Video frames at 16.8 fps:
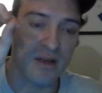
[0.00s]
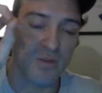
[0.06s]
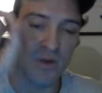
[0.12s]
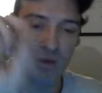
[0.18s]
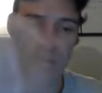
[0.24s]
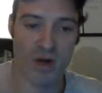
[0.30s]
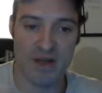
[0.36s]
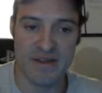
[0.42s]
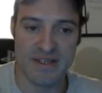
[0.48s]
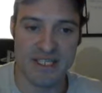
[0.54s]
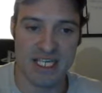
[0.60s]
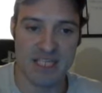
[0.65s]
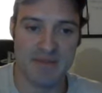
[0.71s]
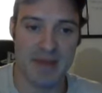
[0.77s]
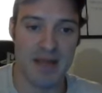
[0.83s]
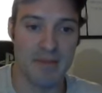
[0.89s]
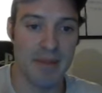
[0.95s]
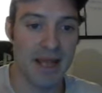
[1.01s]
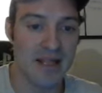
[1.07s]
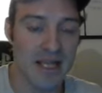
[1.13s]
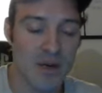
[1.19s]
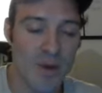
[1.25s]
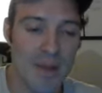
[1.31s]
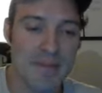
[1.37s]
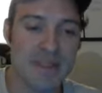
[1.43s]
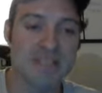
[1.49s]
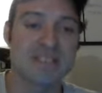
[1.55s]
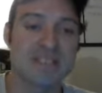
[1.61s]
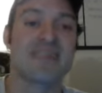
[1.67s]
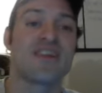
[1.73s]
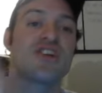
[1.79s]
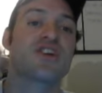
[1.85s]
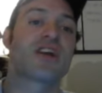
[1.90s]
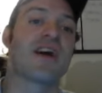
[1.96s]
one of the 6-man melee weapons. And
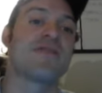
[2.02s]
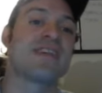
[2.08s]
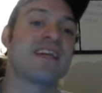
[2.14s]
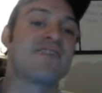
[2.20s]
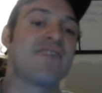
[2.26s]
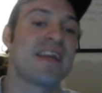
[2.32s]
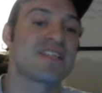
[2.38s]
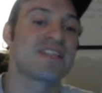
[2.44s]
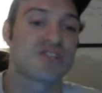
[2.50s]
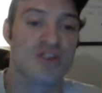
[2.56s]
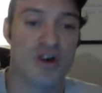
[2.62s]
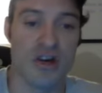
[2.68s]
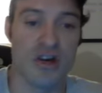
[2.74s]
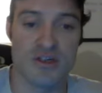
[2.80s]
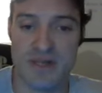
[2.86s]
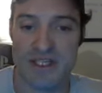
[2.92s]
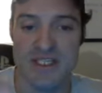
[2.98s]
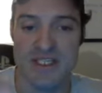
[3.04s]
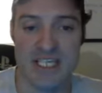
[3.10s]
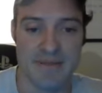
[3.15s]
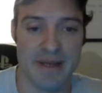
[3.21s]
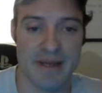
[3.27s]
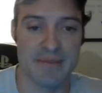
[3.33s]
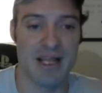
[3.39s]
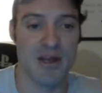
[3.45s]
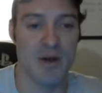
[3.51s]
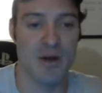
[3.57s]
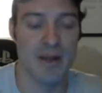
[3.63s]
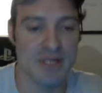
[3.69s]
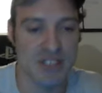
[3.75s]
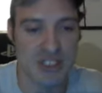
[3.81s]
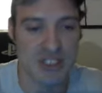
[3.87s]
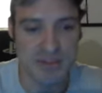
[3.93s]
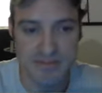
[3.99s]
then you're going to have the advance and charge with the 6-man melee
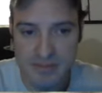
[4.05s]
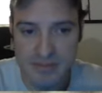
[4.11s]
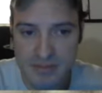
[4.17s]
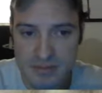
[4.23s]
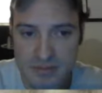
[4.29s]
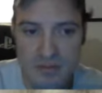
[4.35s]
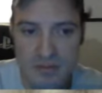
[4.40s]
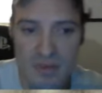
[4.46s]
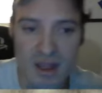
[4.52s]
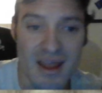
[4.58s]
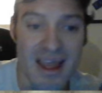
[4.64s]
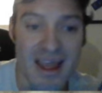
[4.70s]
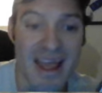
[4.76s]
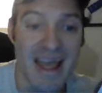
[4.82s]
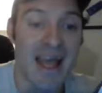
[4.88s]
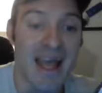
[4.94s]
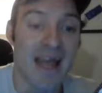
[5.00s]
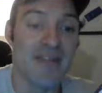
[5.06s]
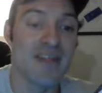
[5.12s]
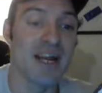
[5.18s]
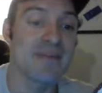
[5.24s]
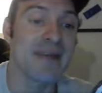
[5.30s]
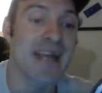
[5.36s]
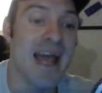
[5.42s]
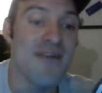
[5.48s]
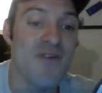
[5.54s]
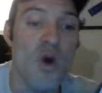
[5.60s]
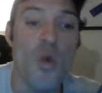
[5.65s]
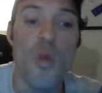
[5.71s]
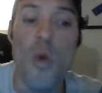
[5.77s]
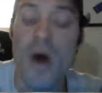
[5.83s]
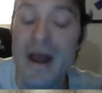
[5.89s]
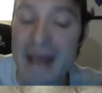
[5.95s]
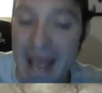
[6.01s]
weapons. Then I'm going to have
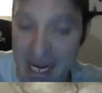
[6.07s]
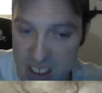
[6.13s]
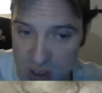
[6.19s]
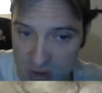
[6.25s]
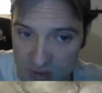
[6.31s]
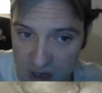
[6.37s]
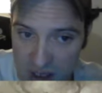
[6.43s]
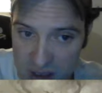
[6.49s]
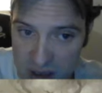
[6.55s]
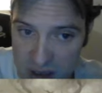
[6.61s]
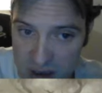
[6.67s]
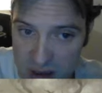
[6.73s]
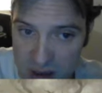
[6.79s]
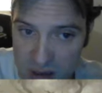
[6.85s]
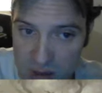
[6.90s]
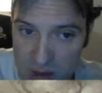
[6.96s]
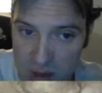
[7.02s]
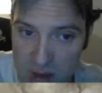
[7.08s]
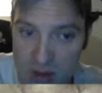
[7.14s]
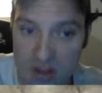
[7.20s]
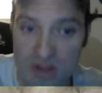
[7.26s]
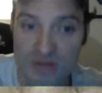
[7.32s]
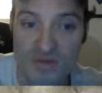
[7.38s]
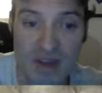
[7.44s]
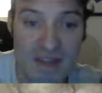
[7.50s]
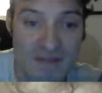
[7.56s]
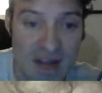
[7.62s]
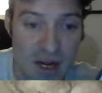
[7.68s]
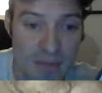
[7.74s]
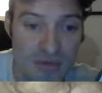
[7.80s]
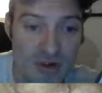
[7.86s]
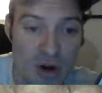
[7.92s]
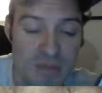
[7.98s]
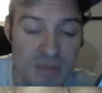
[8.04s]
1 Exocrine, 3
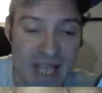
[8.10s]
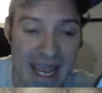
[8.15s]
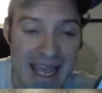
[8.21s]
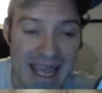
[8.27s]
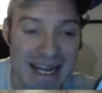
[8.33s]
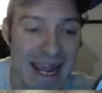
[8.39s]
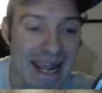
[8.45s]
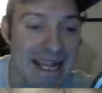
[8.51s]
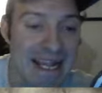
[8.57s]
Venomthropes, and a